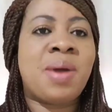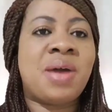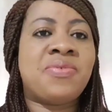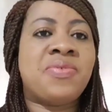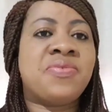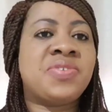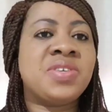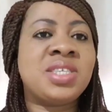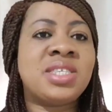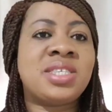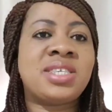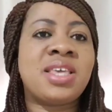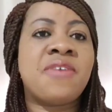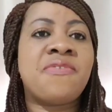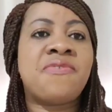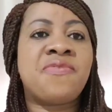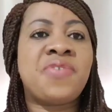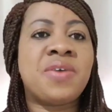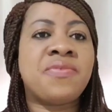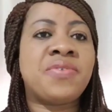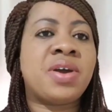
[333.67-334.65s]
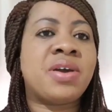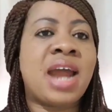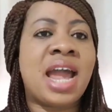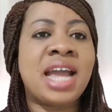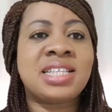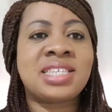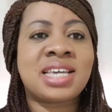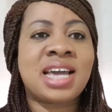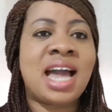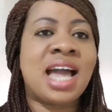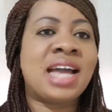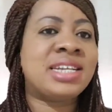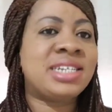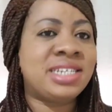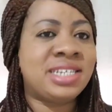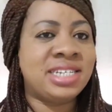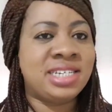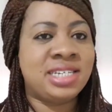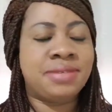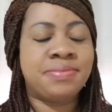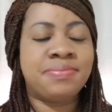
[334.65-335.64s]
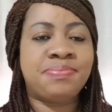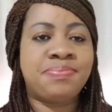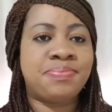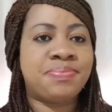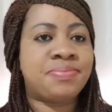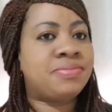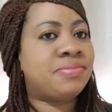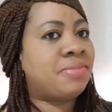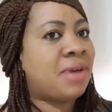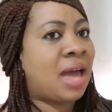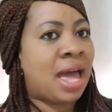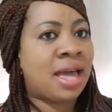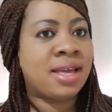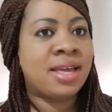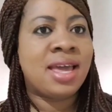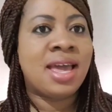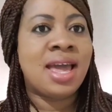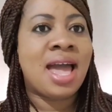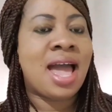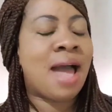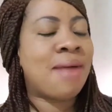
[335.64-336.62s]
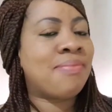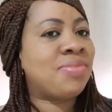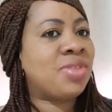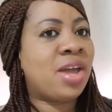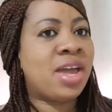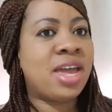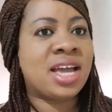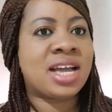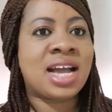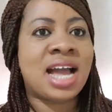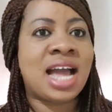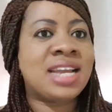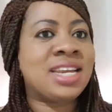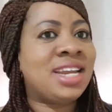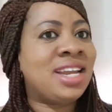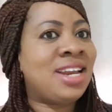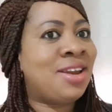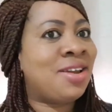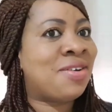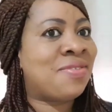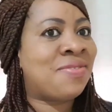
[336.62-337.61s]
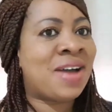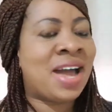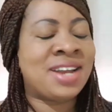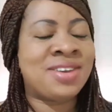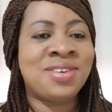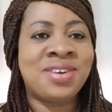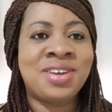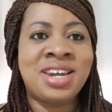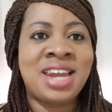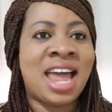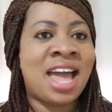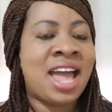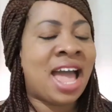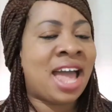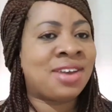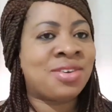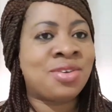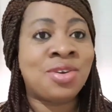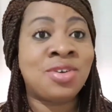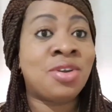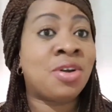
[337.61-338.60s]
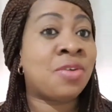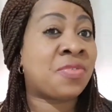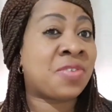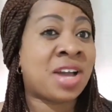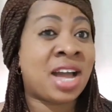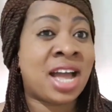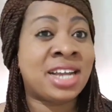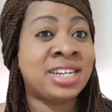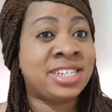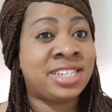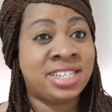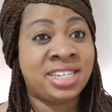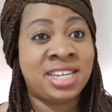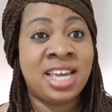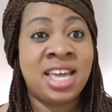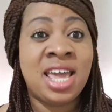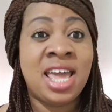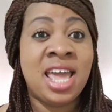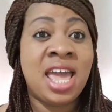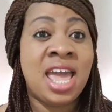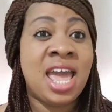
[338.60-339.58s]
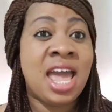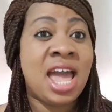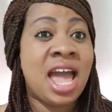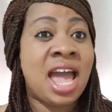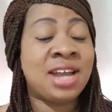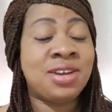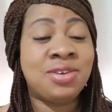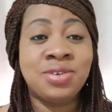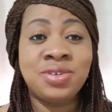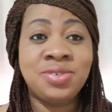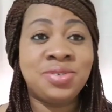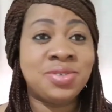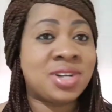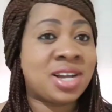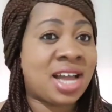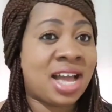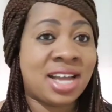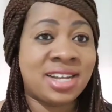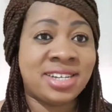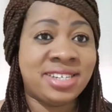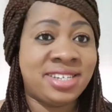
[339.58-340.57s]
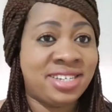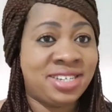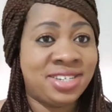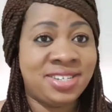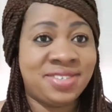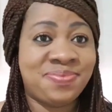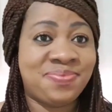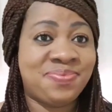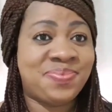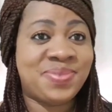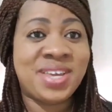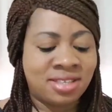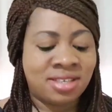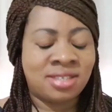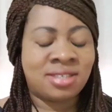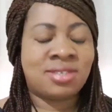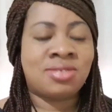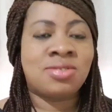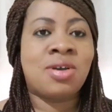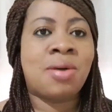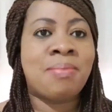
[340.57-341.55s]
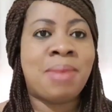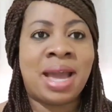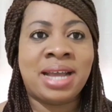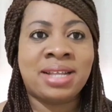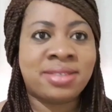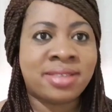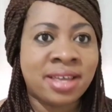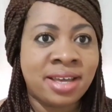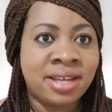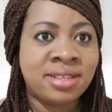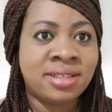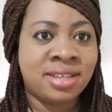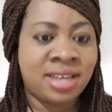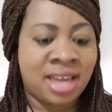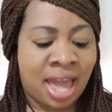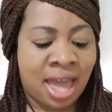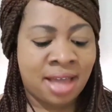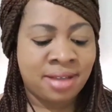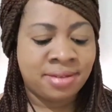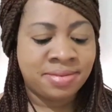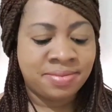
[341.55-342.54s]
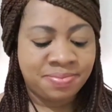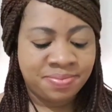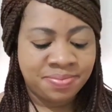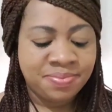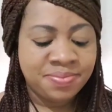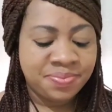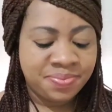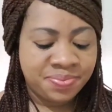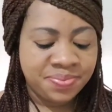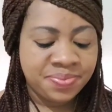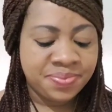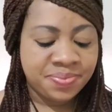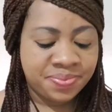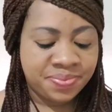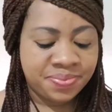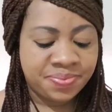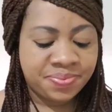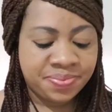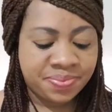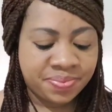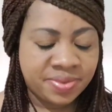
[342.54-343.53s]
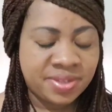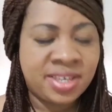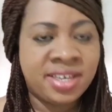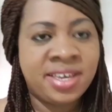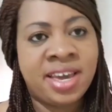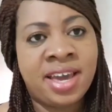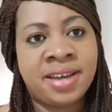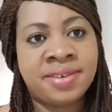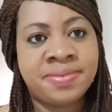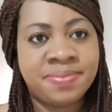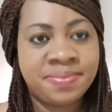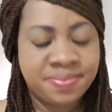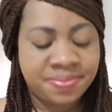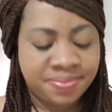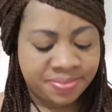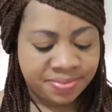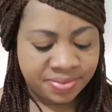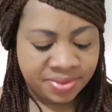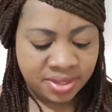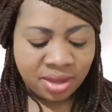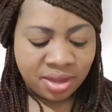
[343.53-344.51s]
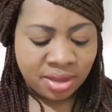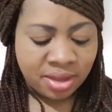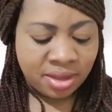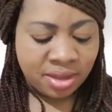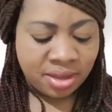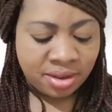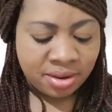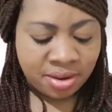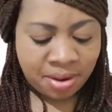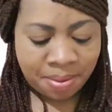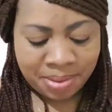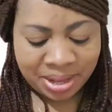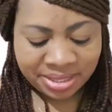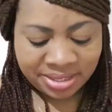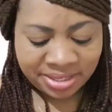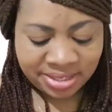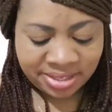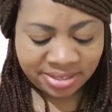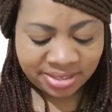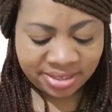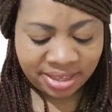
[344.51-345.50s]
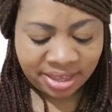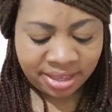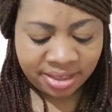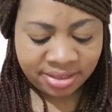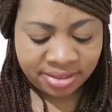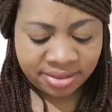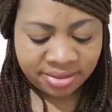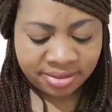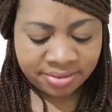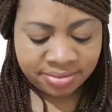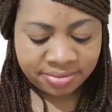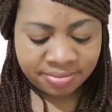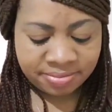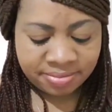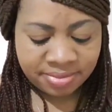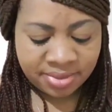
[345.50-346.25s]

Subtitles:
Number 15, say favorite candy. Mba, I'm not a candy lover. I don't love candy. I don't do candy. It's not my thing, yeah? Yeah. Number 16,